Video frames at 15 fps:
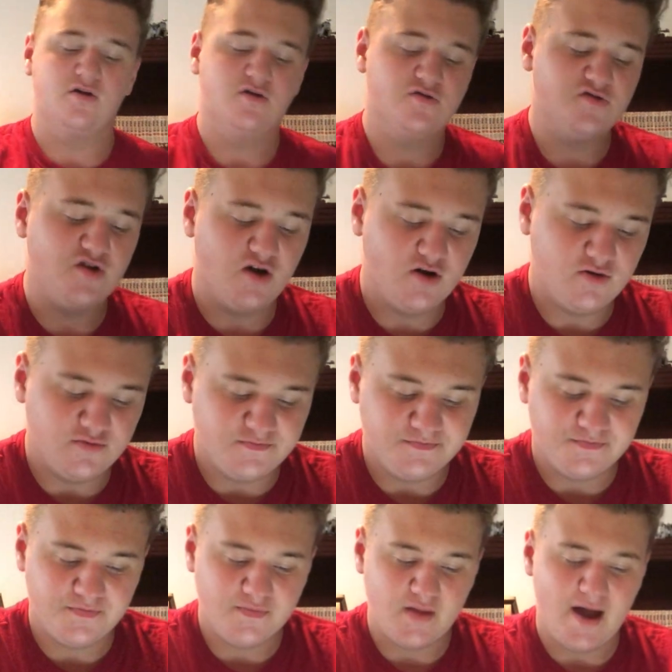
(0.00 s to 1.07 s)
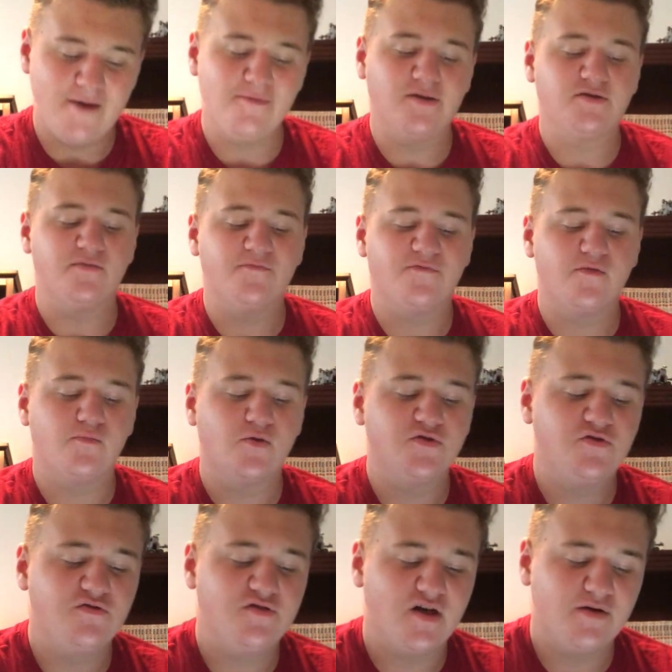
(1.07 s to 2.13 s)
So I ranked them from 1
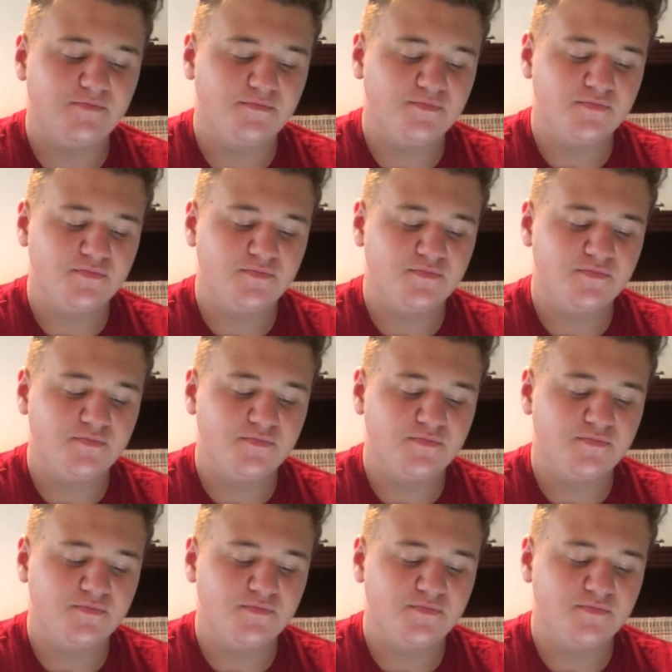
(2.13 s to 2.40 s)
to 10.